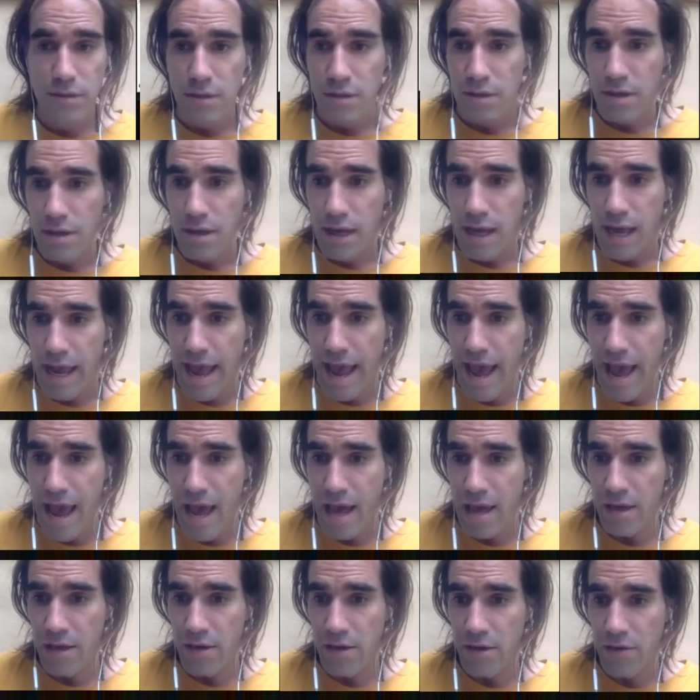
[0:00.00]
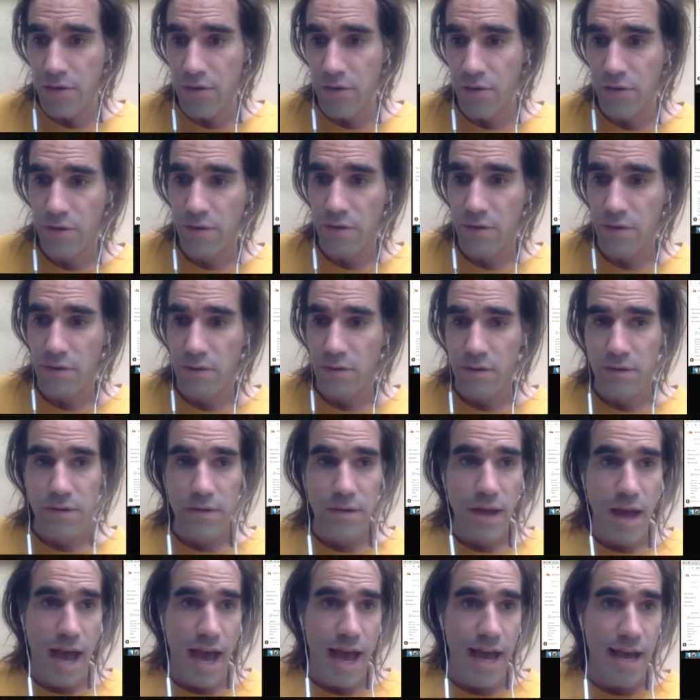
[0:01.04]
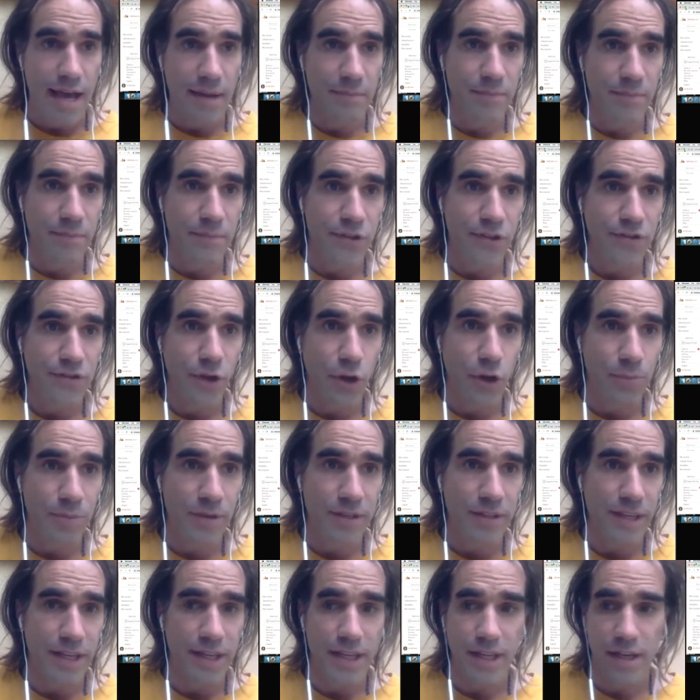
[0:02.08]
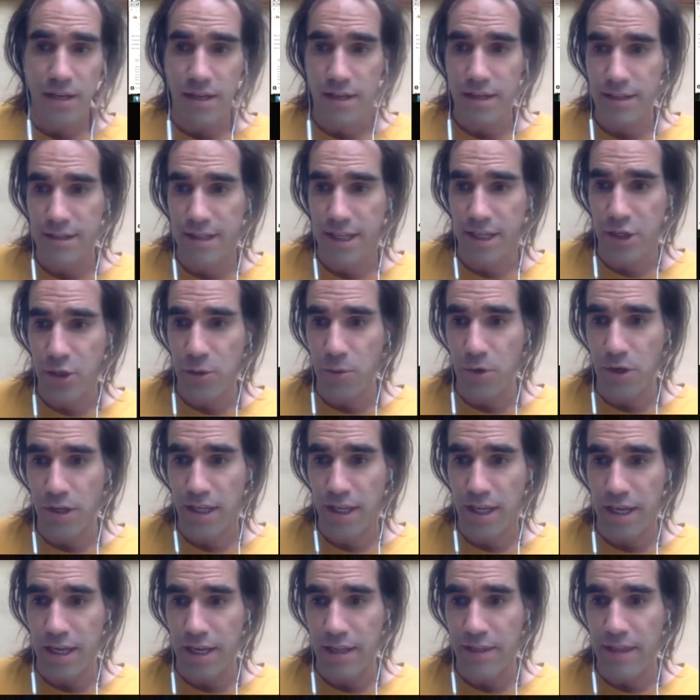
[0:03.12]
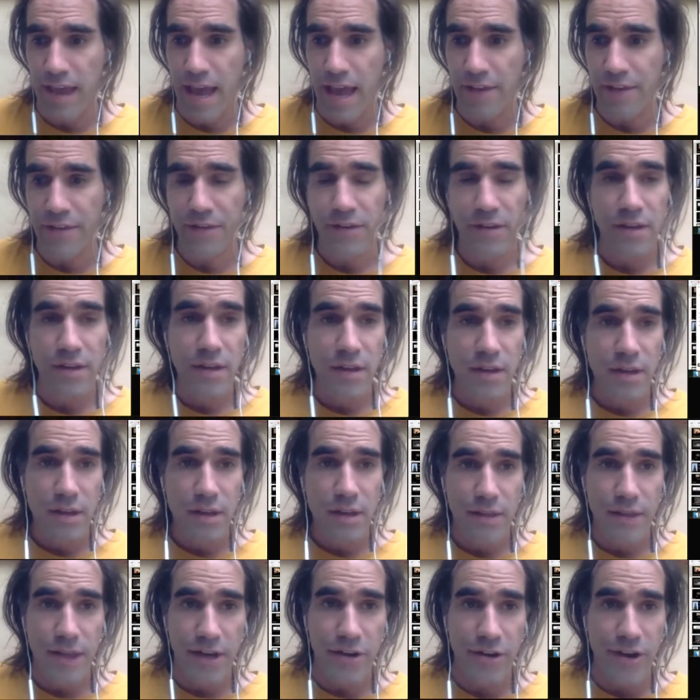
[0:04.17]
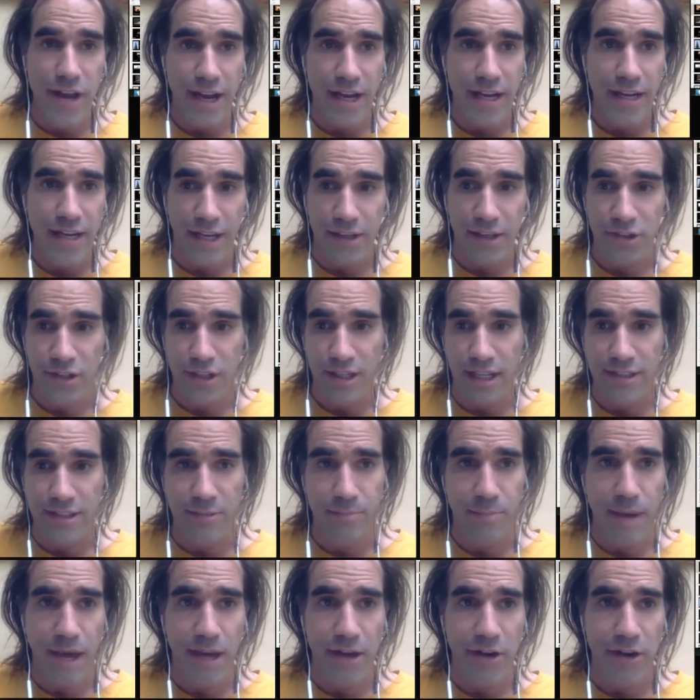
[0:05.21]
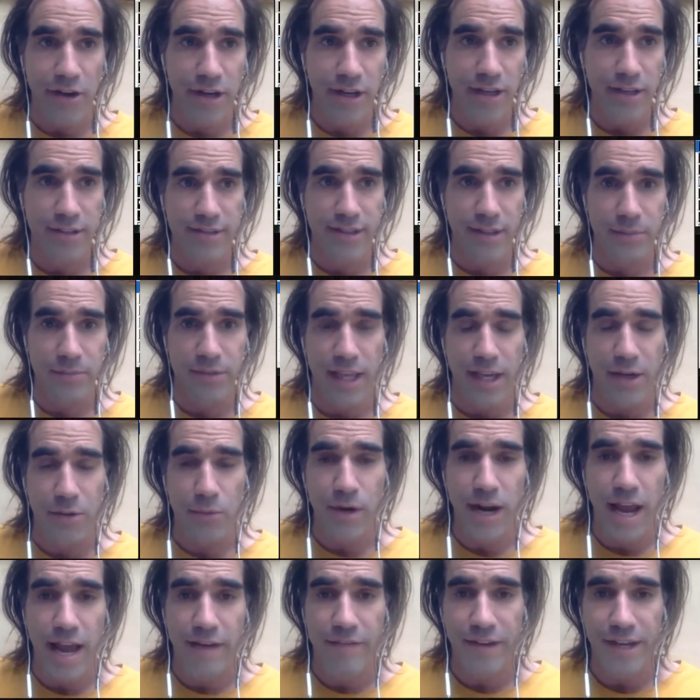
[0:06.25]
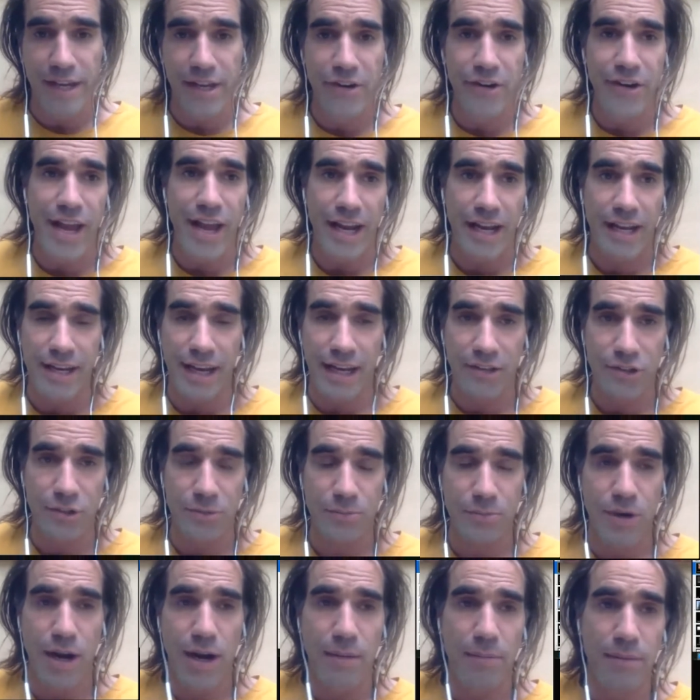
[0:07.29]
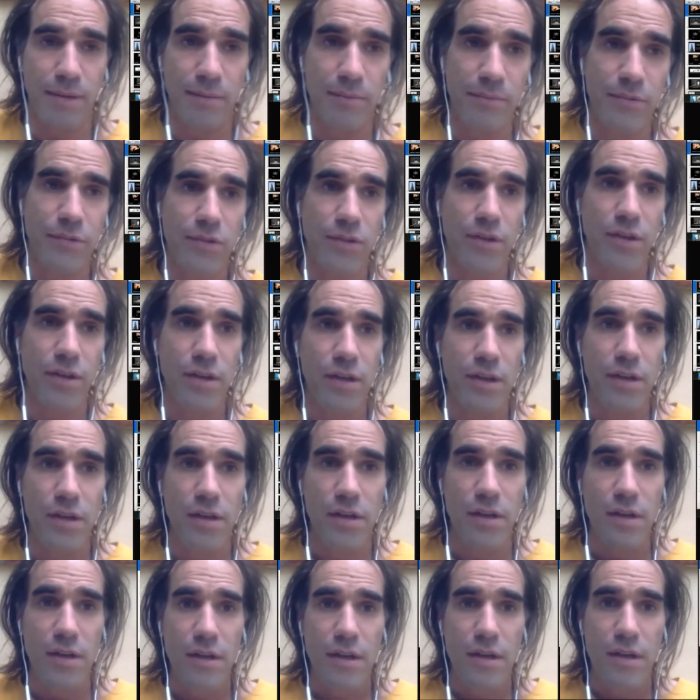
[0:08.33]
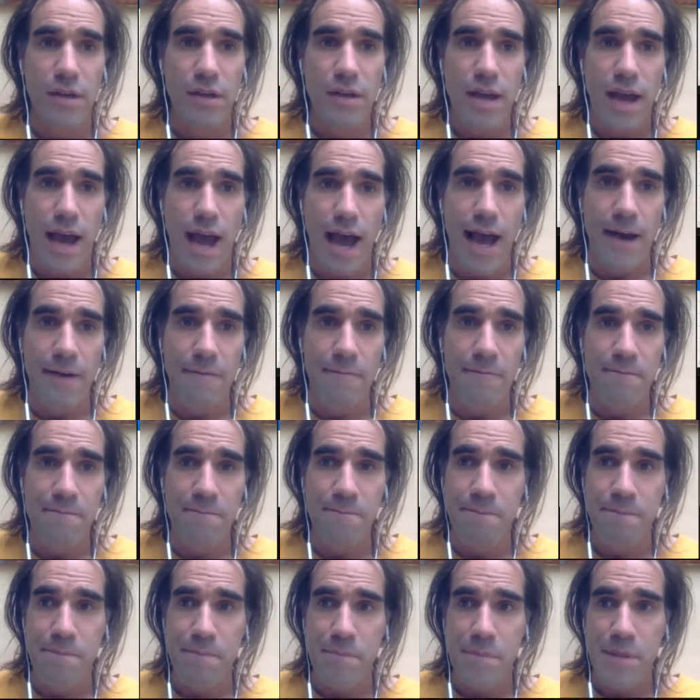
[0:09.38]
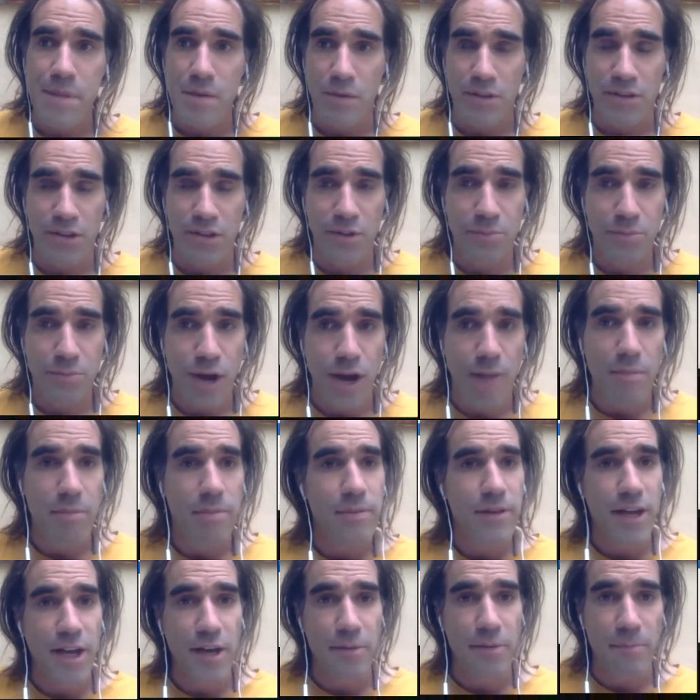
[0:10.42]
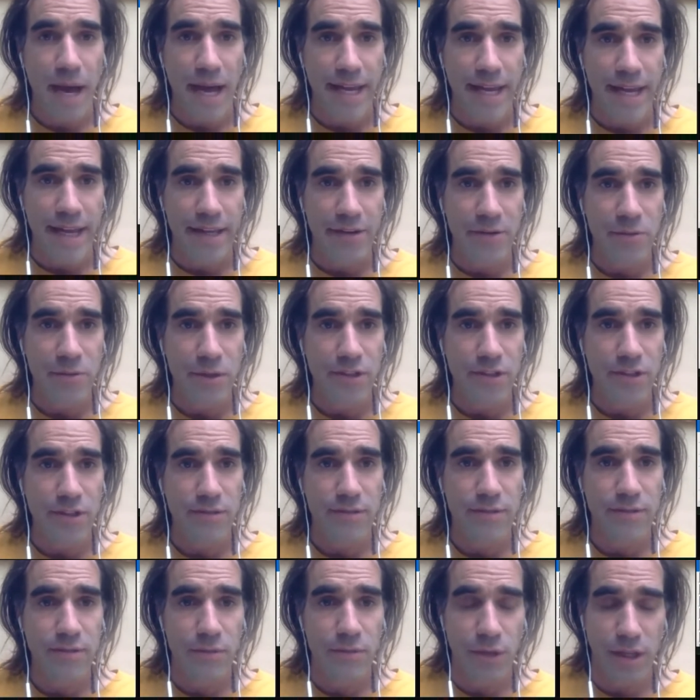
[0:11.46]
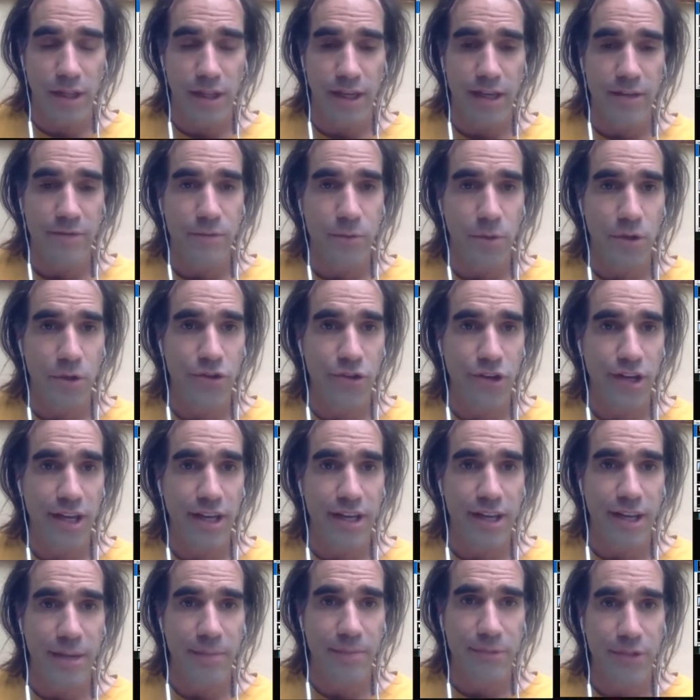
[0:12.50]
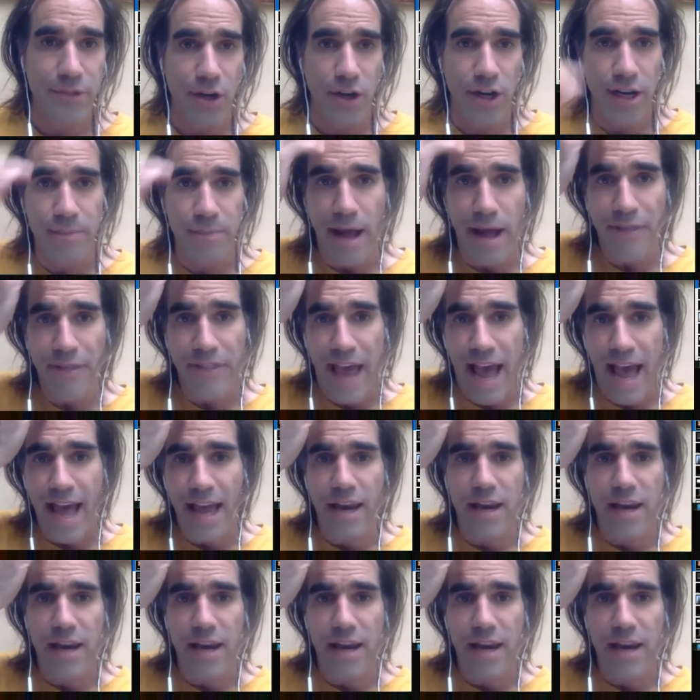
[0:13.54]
And I'm just hoping that it'll continue working and that the internet connection gets better. It seems like we're having internet connection problems, um, which is probably on my end, which is really unfortunate, and I'm sorry about that.